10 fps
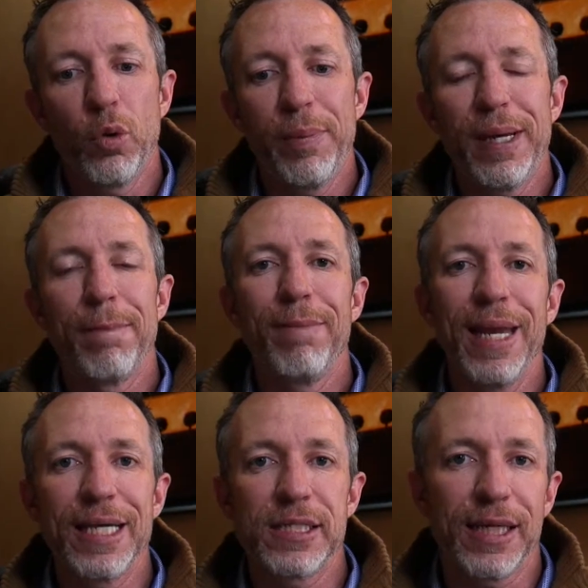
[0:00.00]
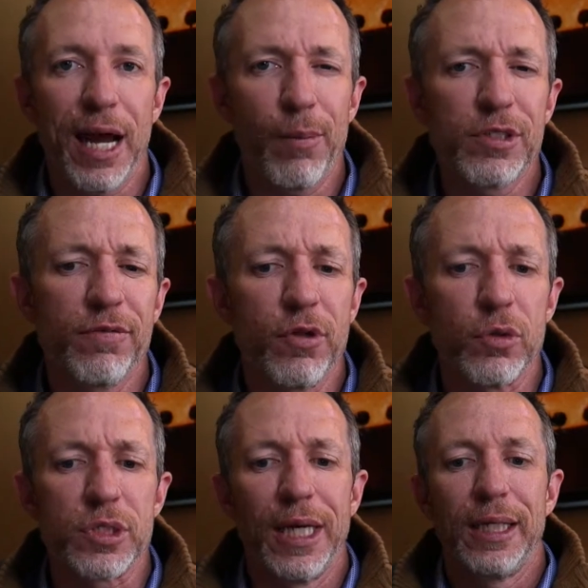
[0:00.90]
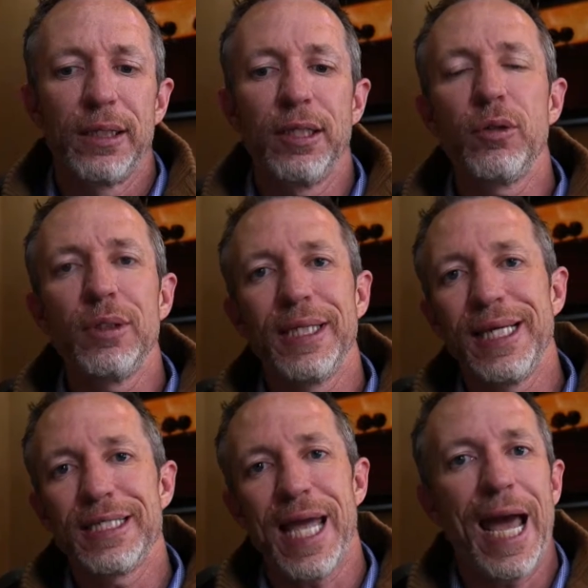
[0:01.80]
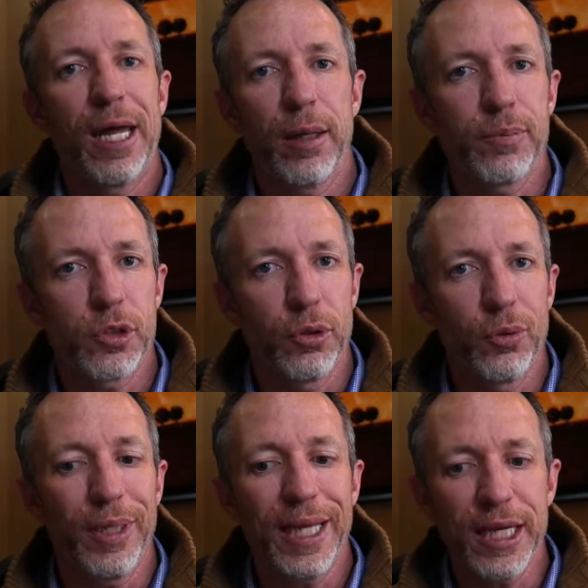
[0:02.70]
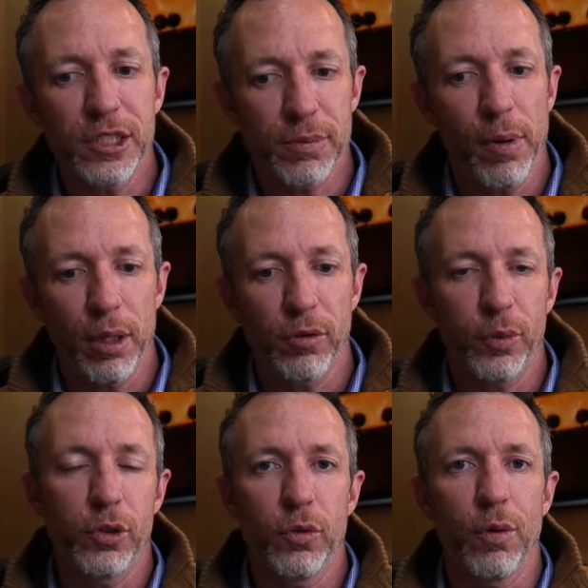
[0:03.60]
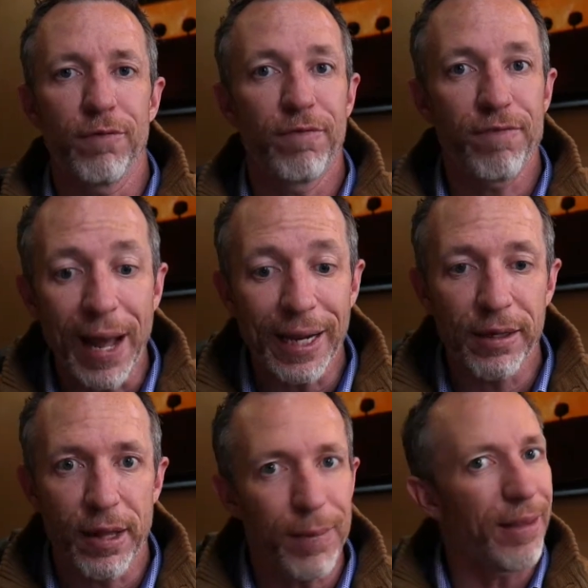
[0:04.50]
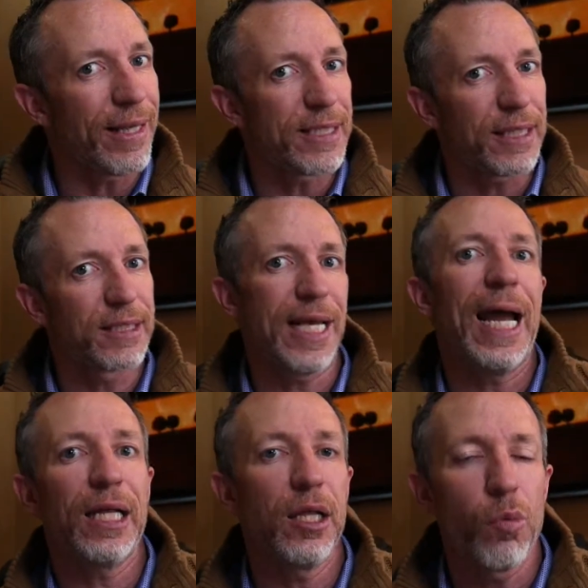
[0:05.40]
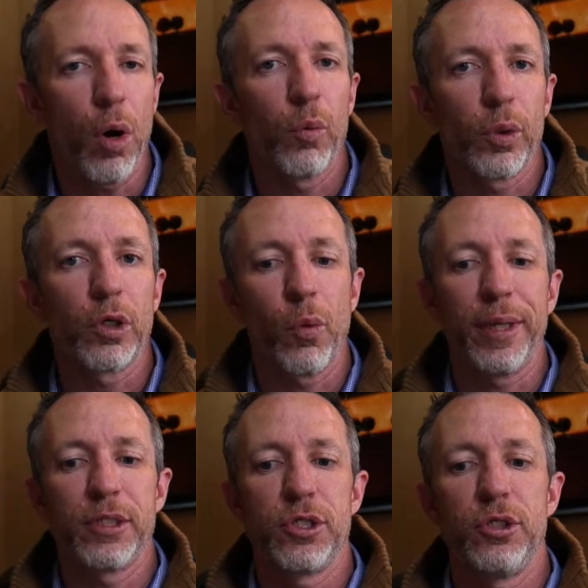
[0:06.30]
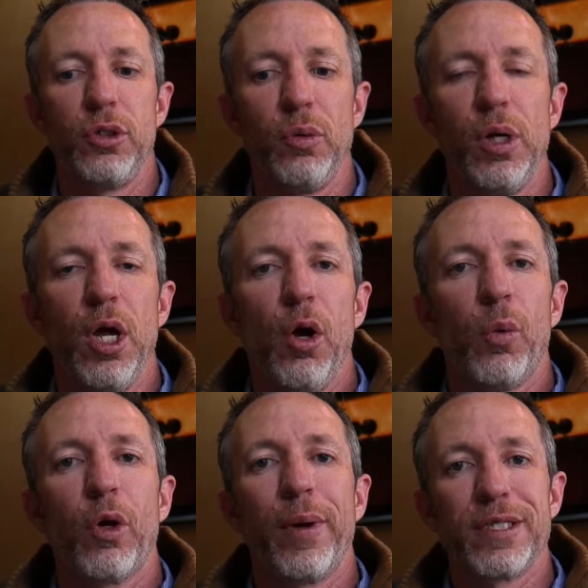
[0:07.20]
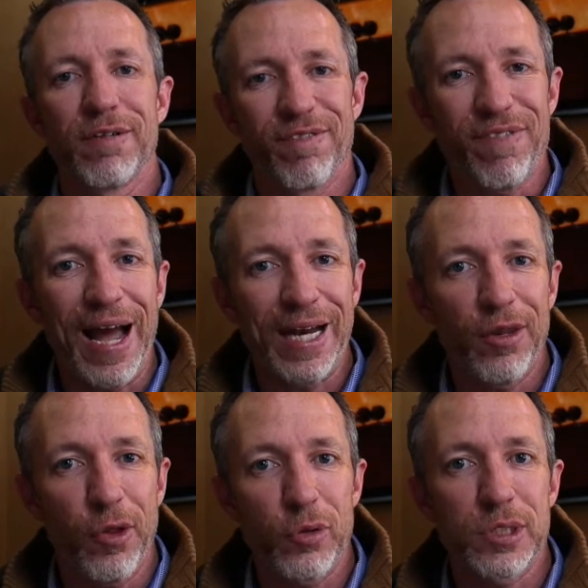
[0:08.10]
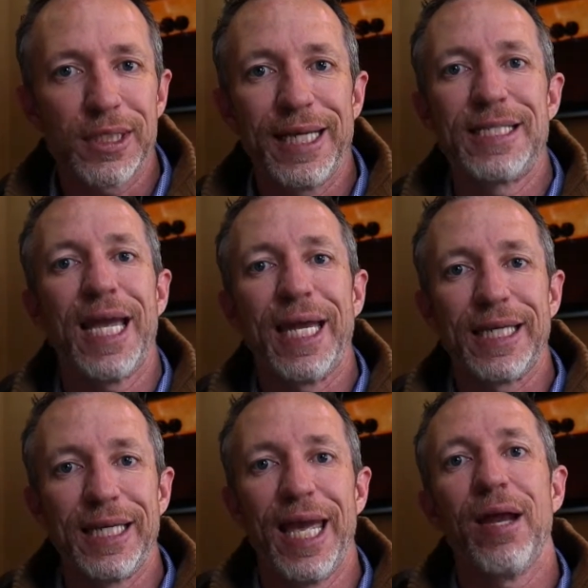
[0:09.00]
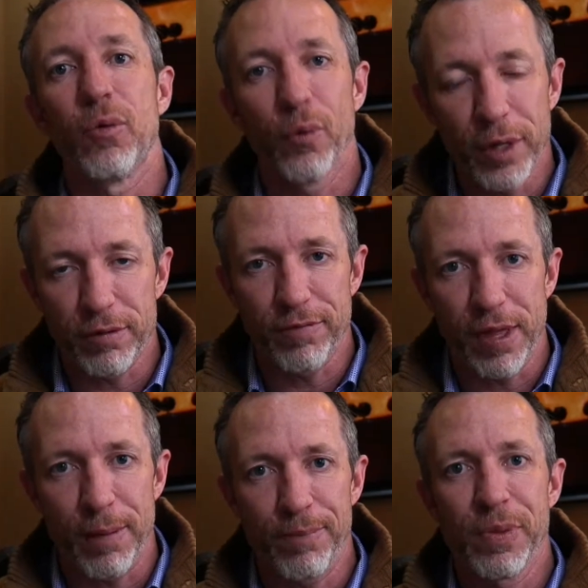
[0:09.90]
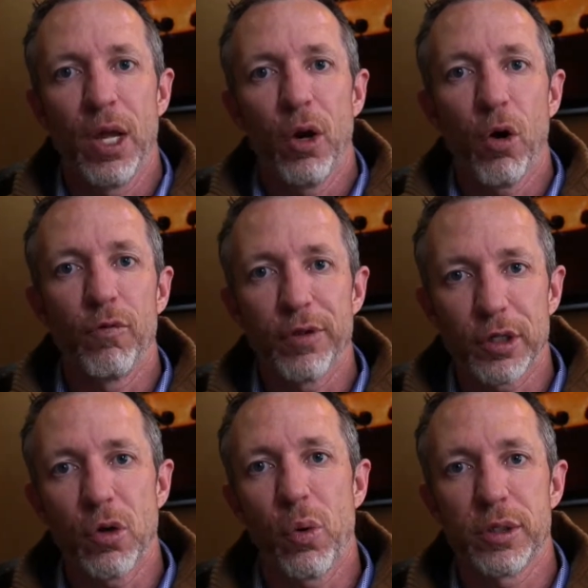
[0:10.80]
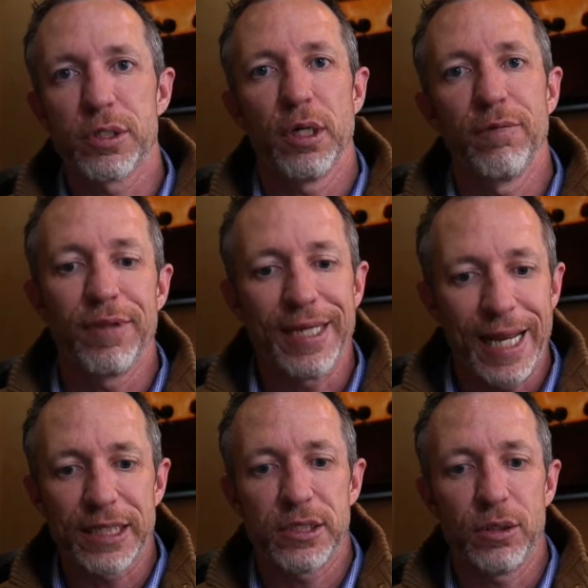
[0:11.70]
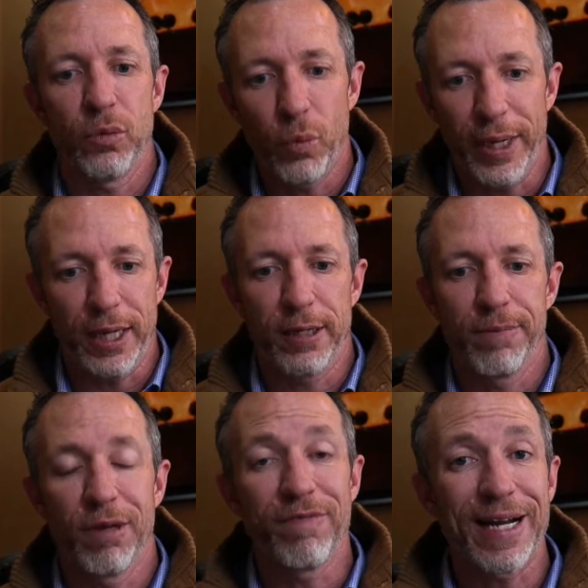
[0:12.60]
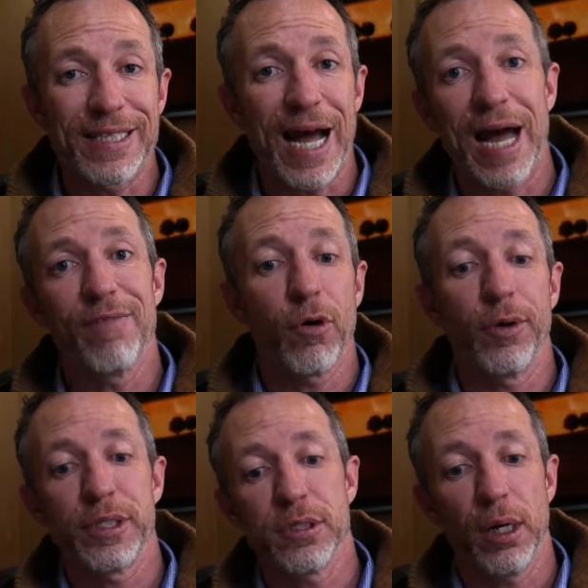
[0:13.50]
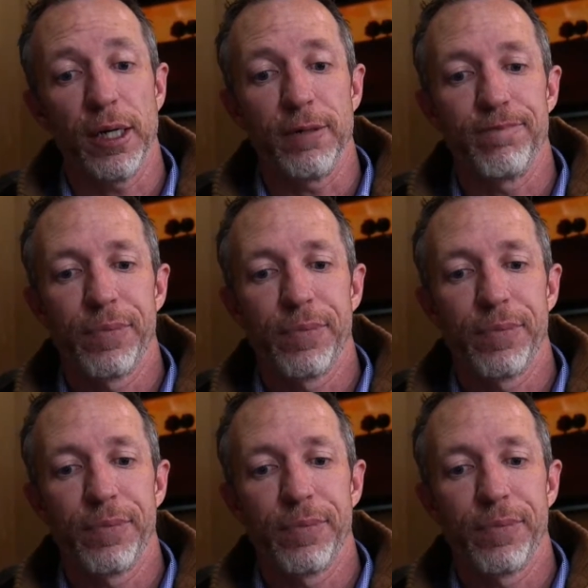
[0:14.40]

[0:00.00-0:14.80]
will be amazed at how much of those little leaks add up to each month when you find them, and that's exactly what we're going to do. We're going to find those leaks and get rid of them over the course of the next week. In fact, I've already started.